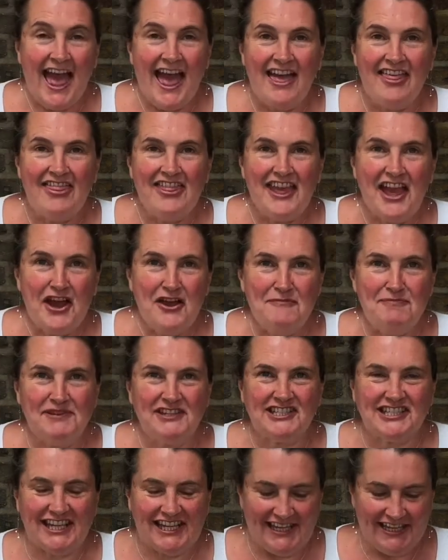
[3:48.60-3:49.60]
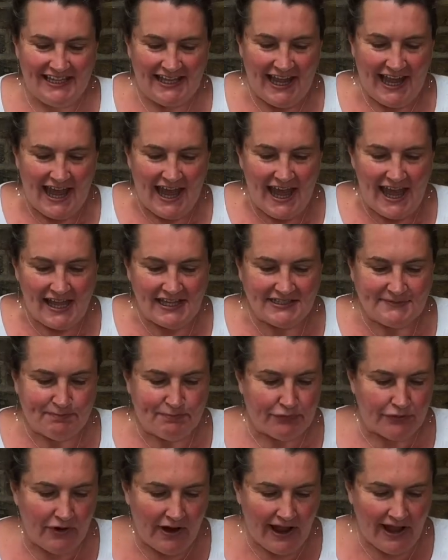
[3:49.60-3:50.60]
The aubergine is
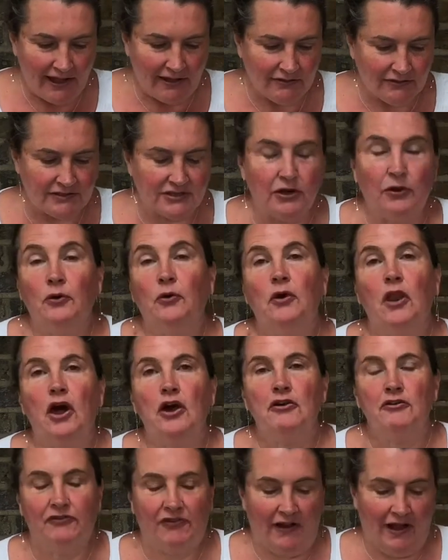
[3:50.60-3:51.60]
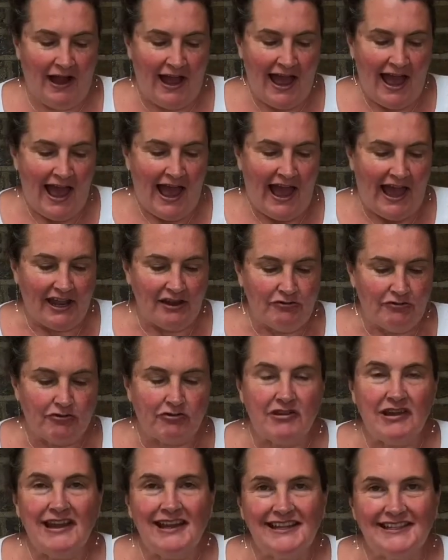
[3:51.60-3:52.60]
browned all over and
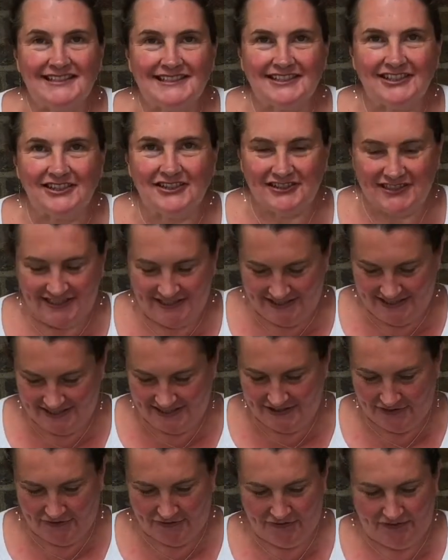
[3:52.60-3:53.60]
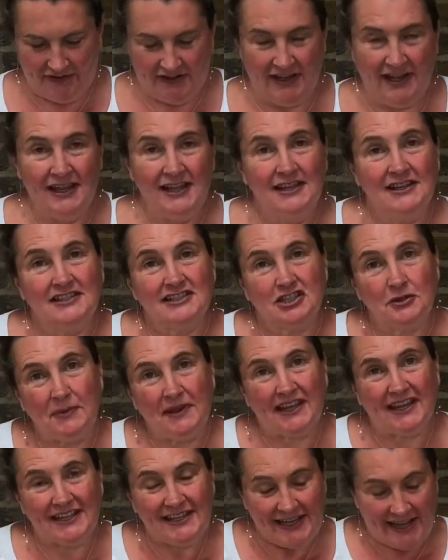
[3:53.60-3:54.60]
really starting to soften. So we
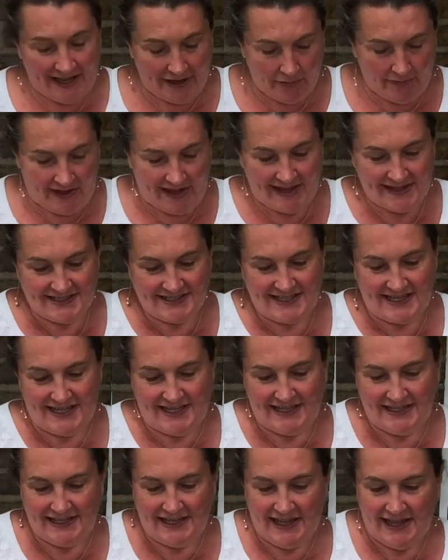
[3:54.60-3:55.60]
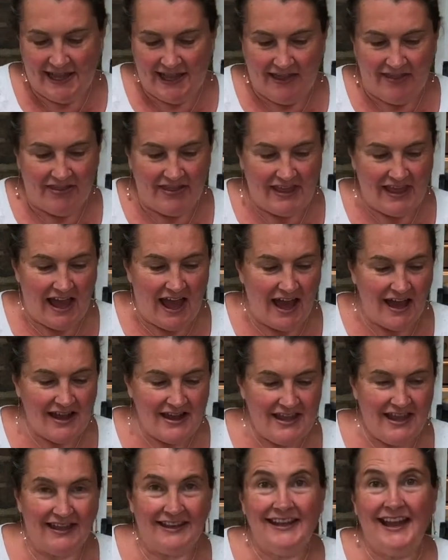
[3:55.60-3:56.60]
can now add in the
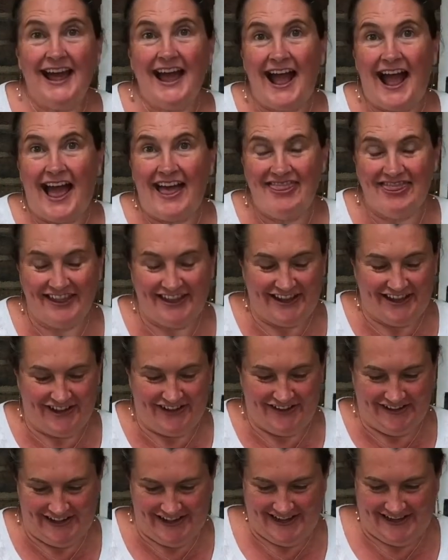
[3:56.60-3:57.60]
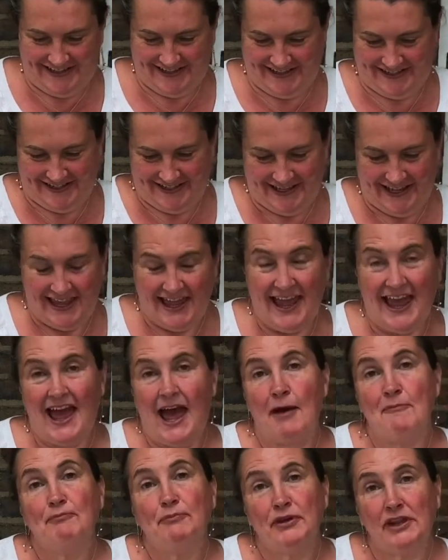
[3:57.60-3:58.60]
onion and the garlic.
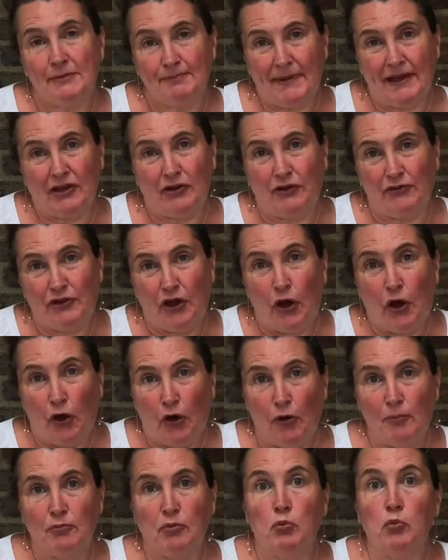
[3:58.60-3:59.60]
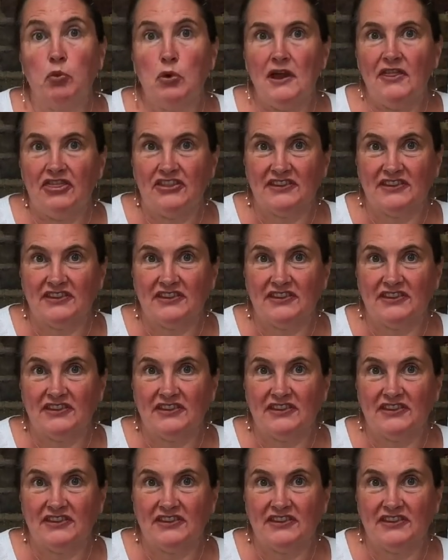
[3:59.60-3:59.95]
Put it back on the hob with the